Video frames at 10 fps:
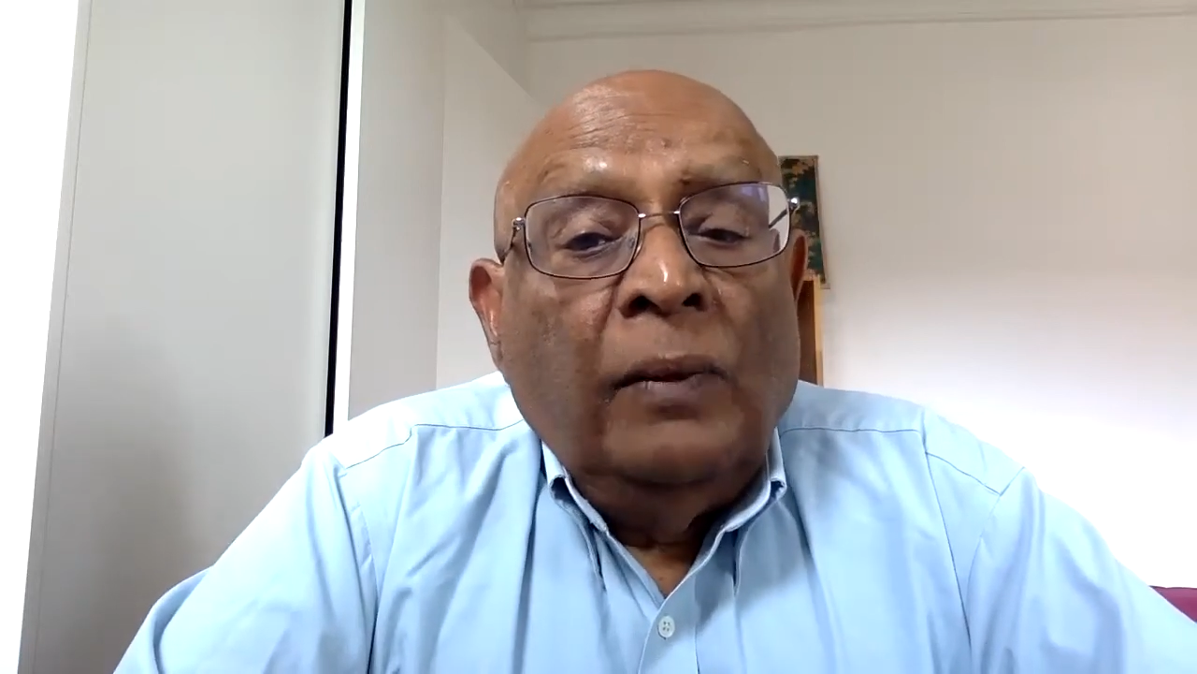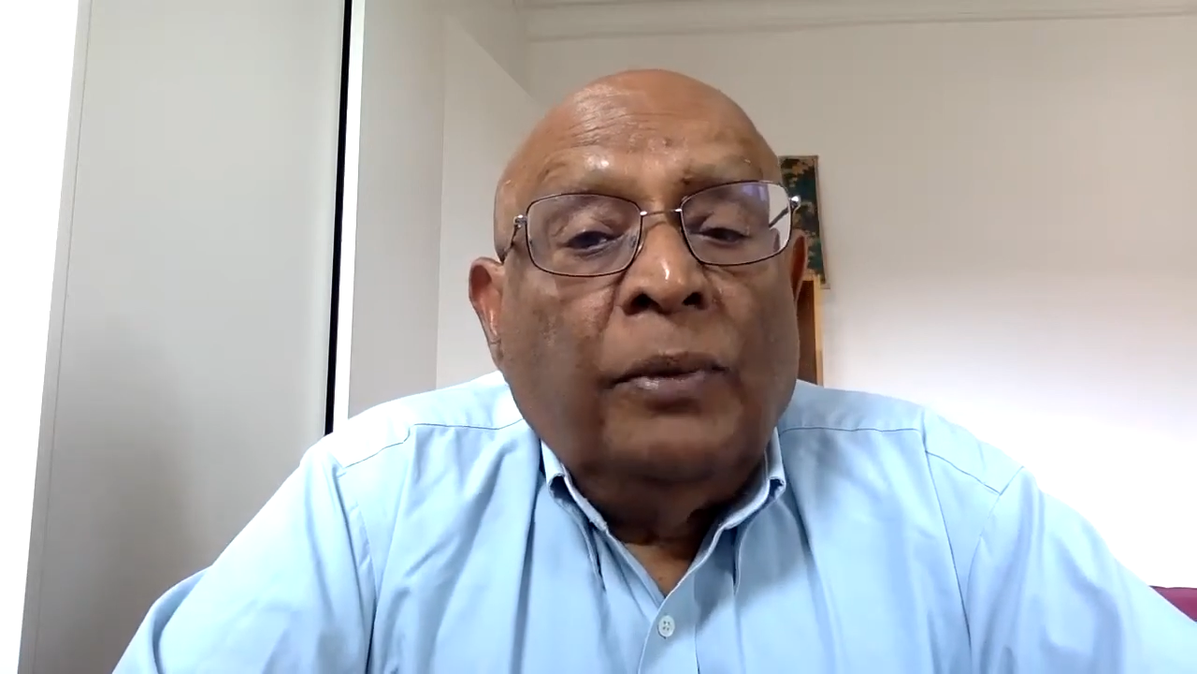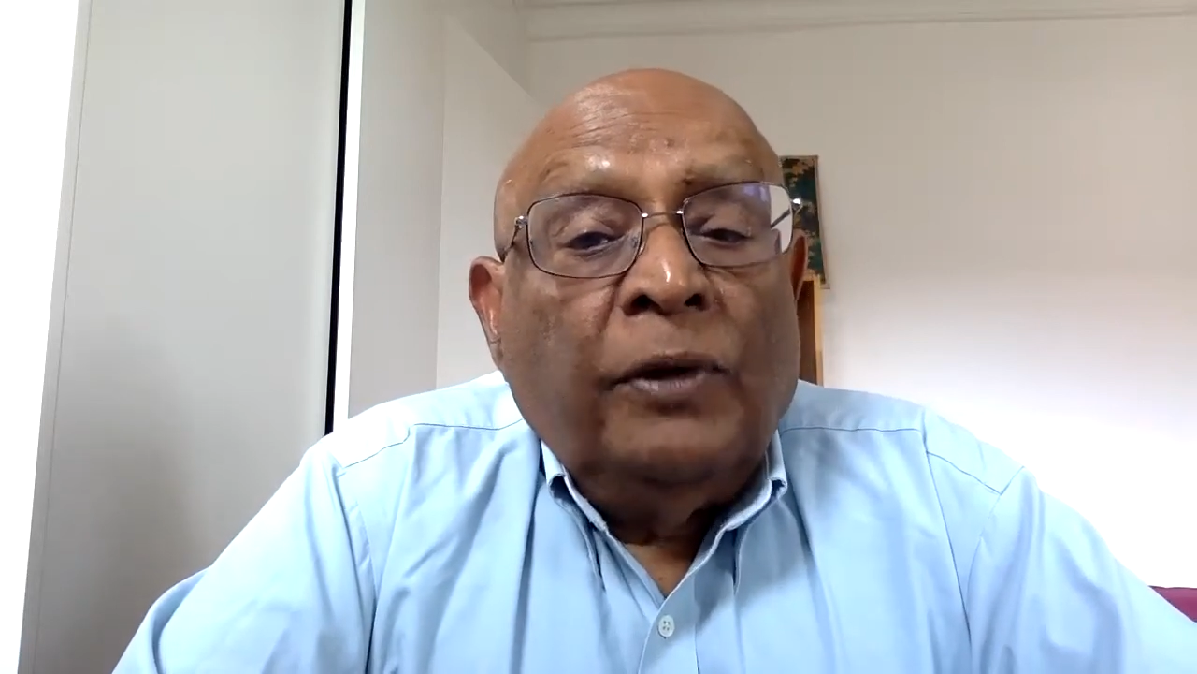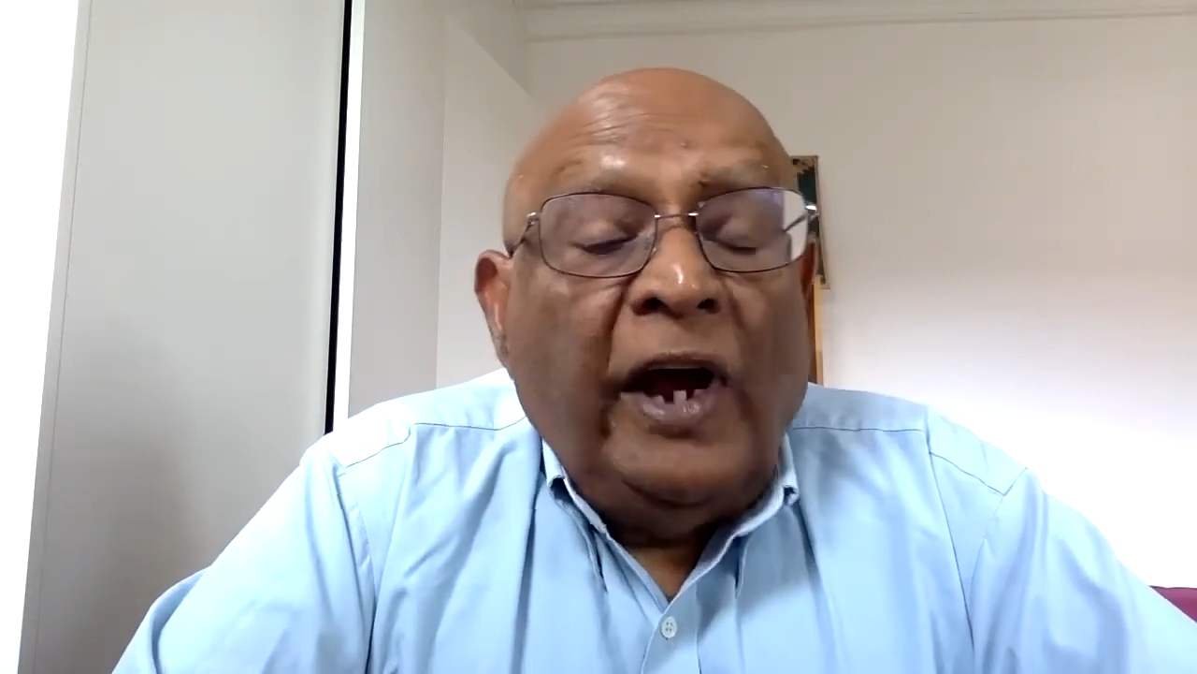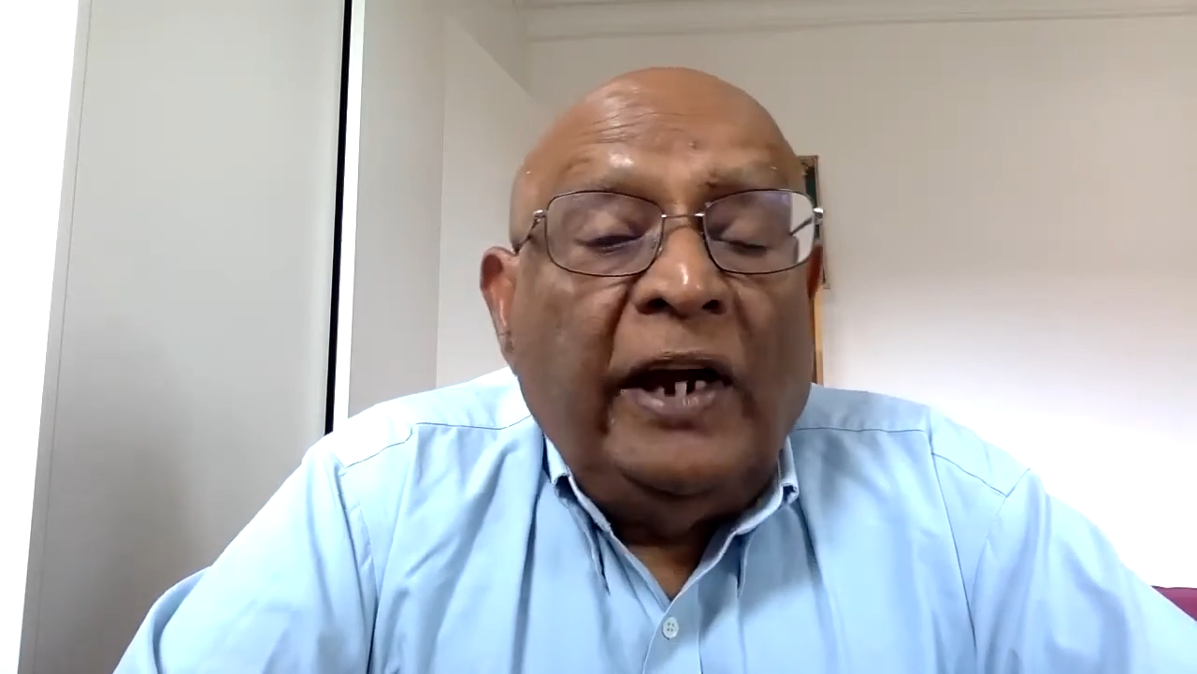
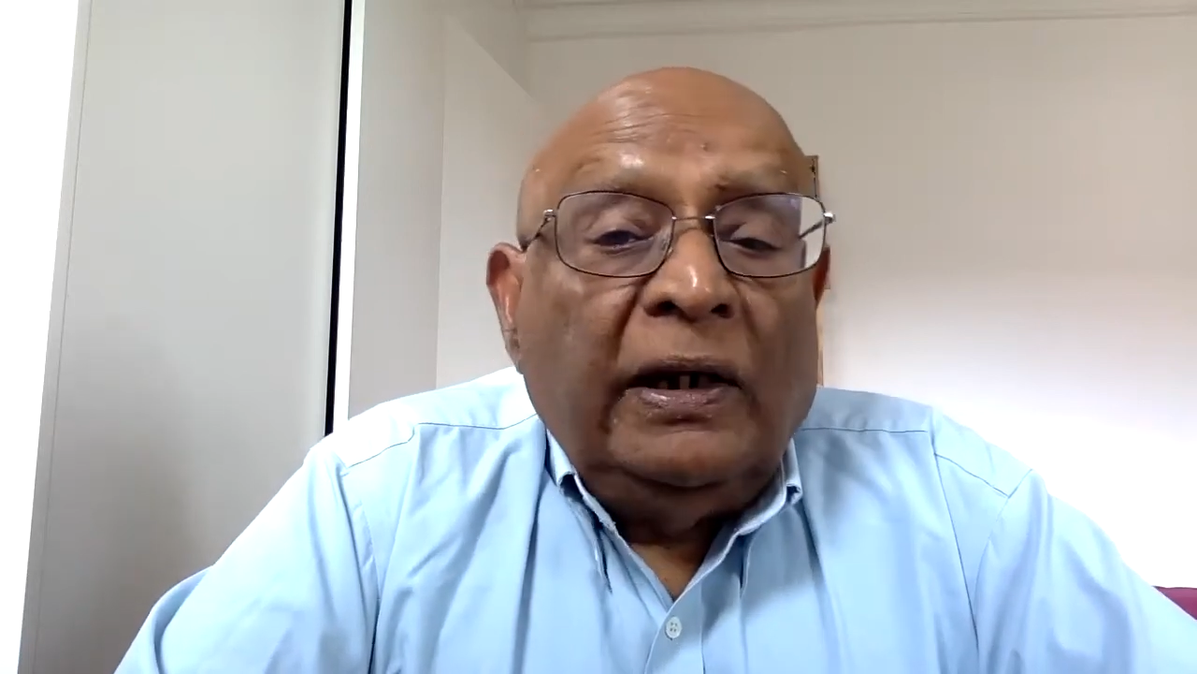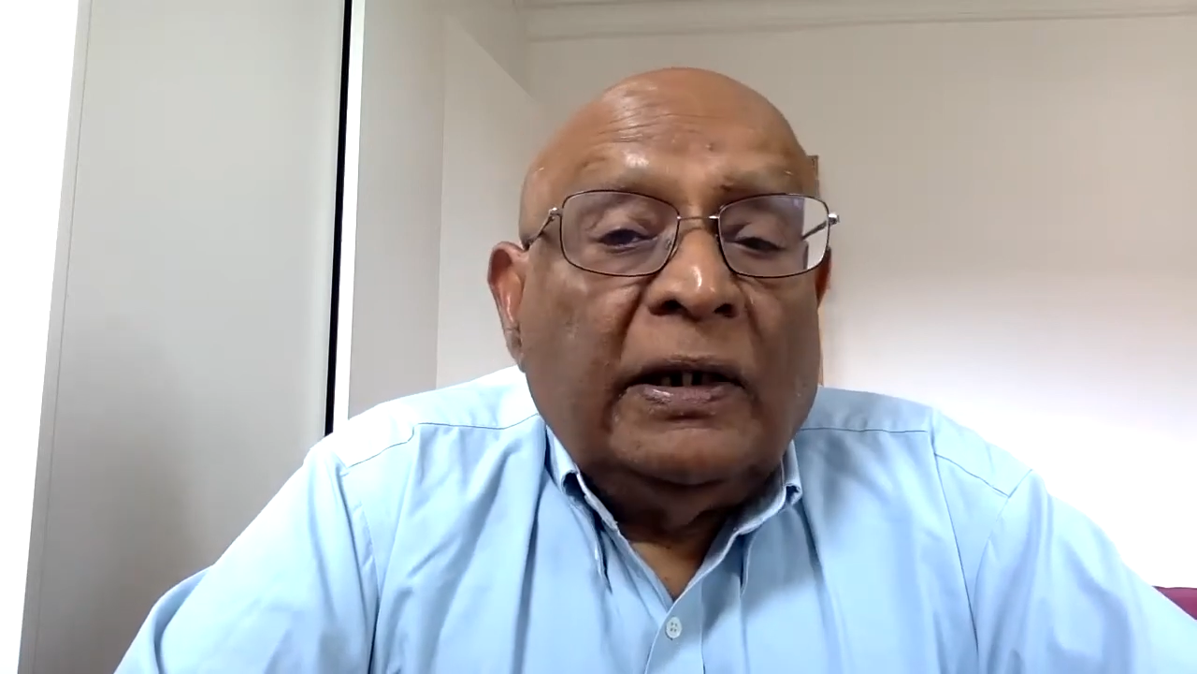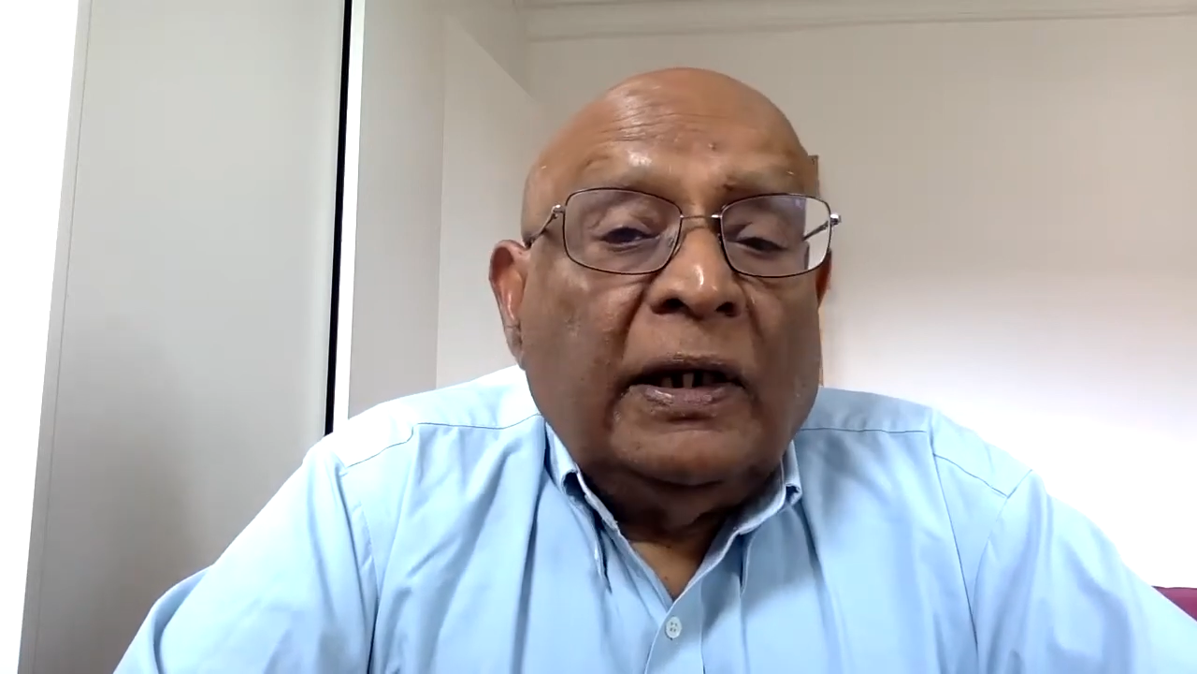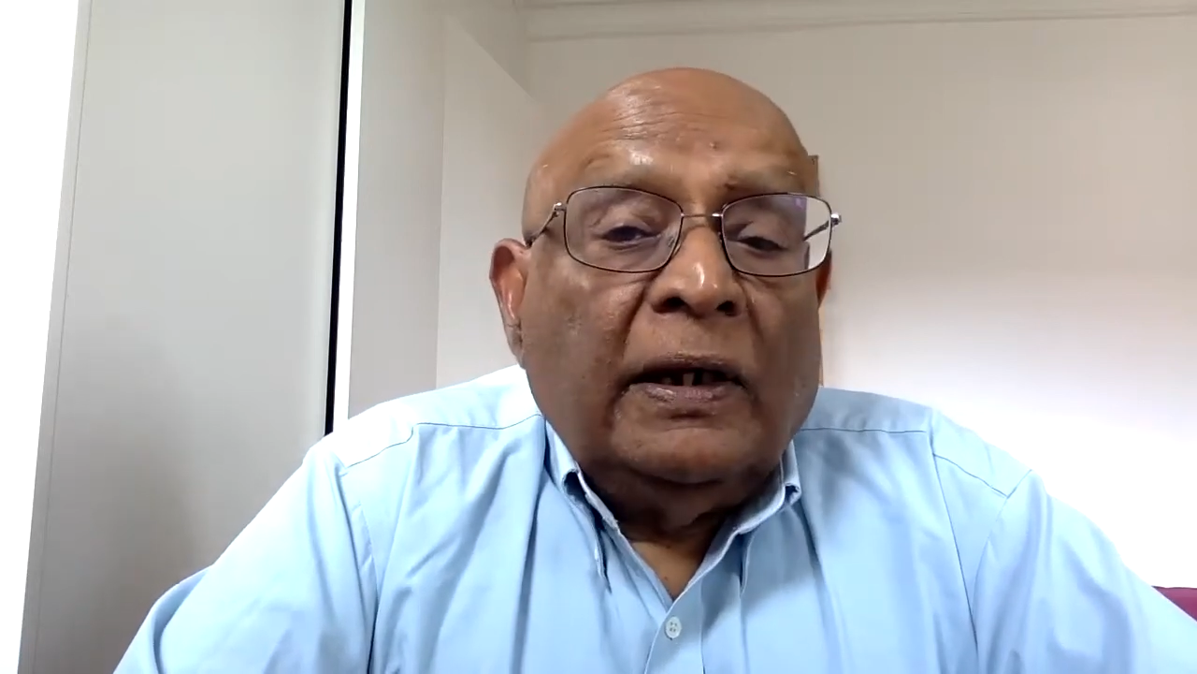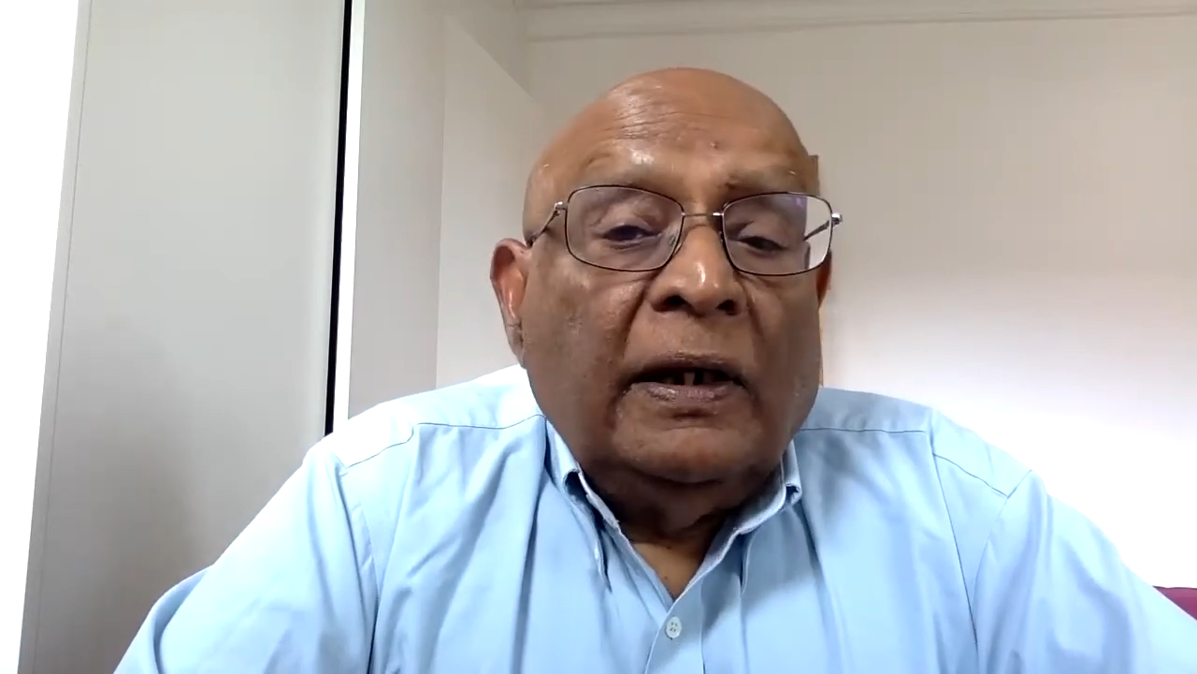prevent
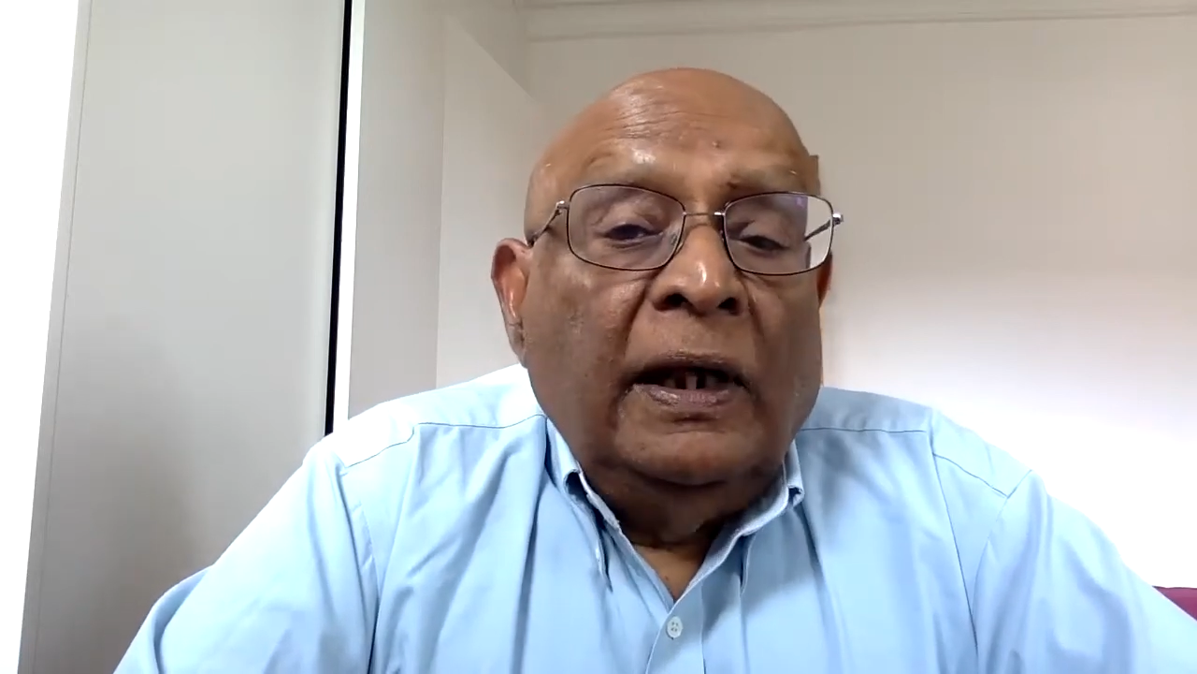the